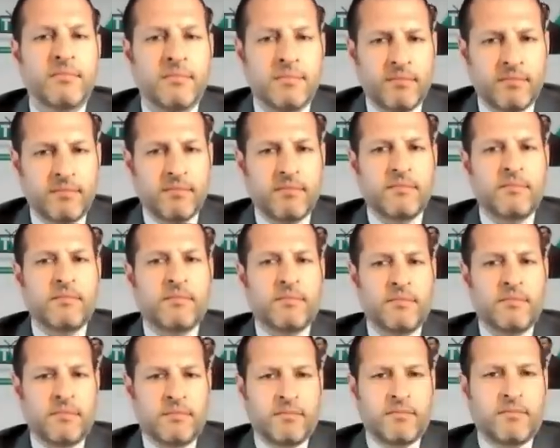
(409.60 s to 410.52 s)

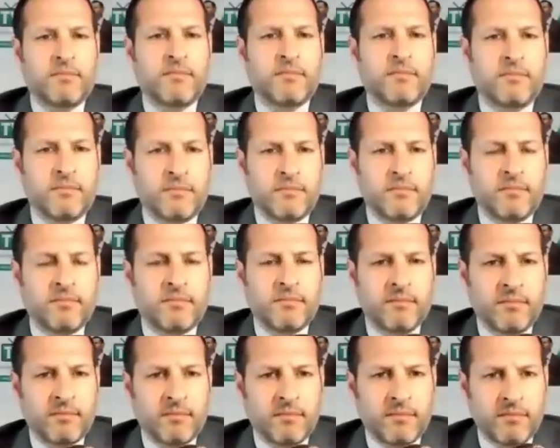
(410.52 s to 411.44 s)

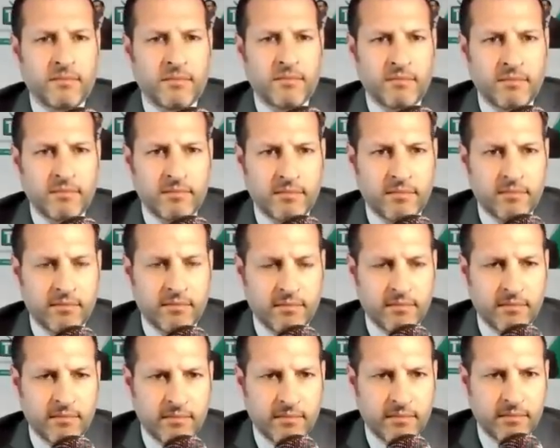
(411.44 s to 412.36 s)

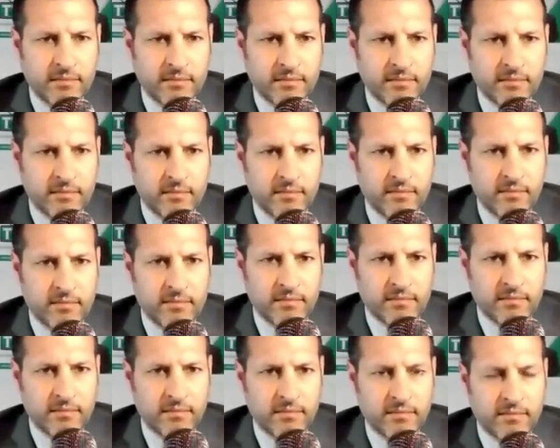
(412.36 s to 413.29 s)

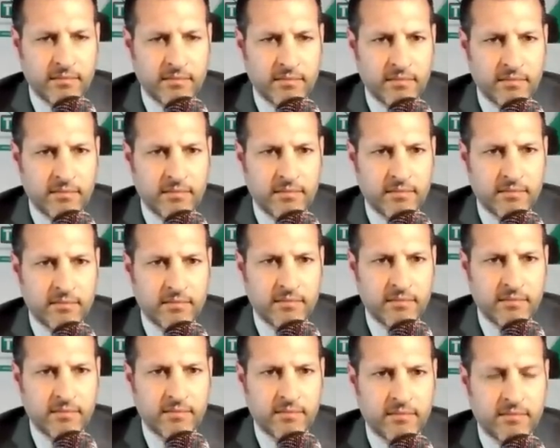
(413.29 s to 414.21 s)

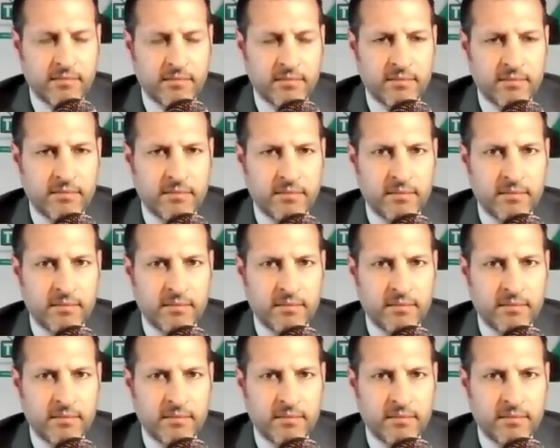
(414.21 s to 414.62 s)
[no speech]